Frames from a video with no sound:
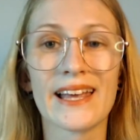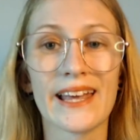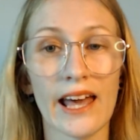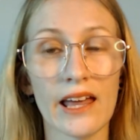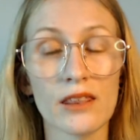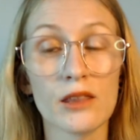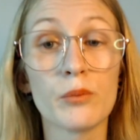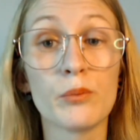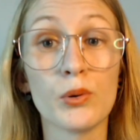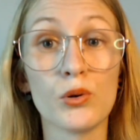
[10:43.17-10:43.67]

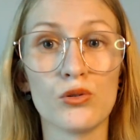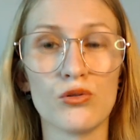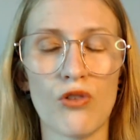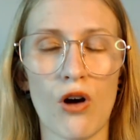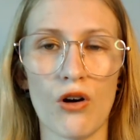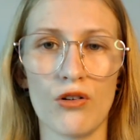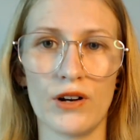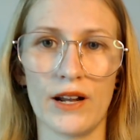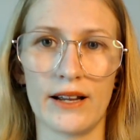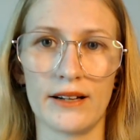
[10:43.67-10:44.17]
Get the ball
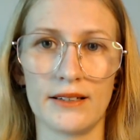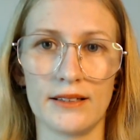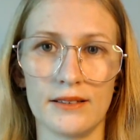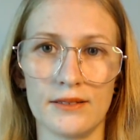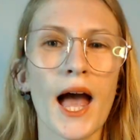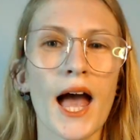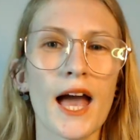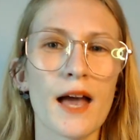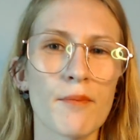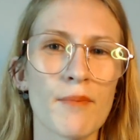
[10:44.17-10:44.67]
rolling.
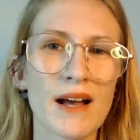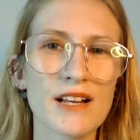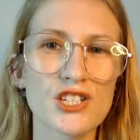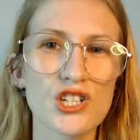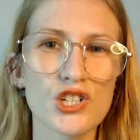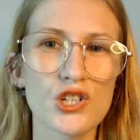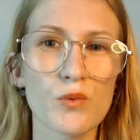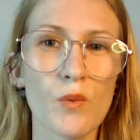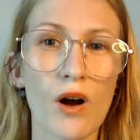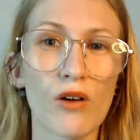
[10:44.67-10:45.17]

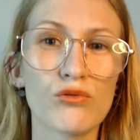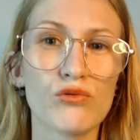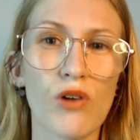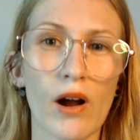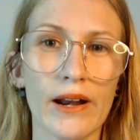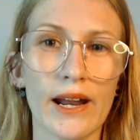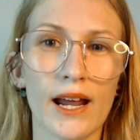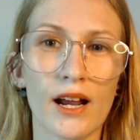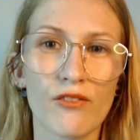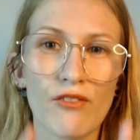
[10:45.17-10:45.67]
Imagine you are
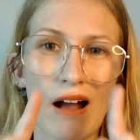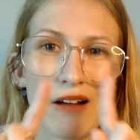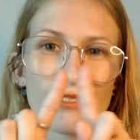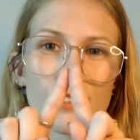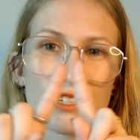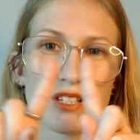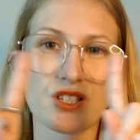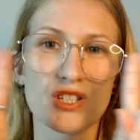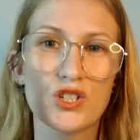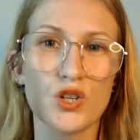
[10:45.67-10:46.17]
running
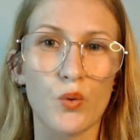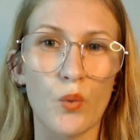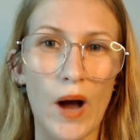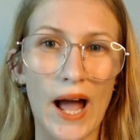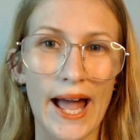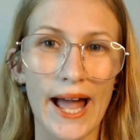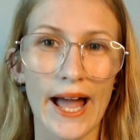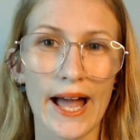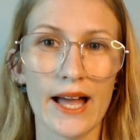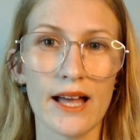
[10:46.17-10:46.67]
around a
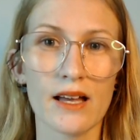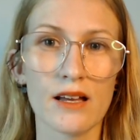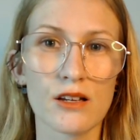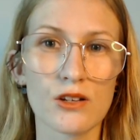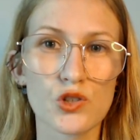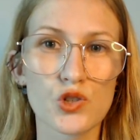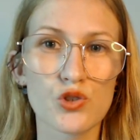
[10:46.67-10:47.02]
square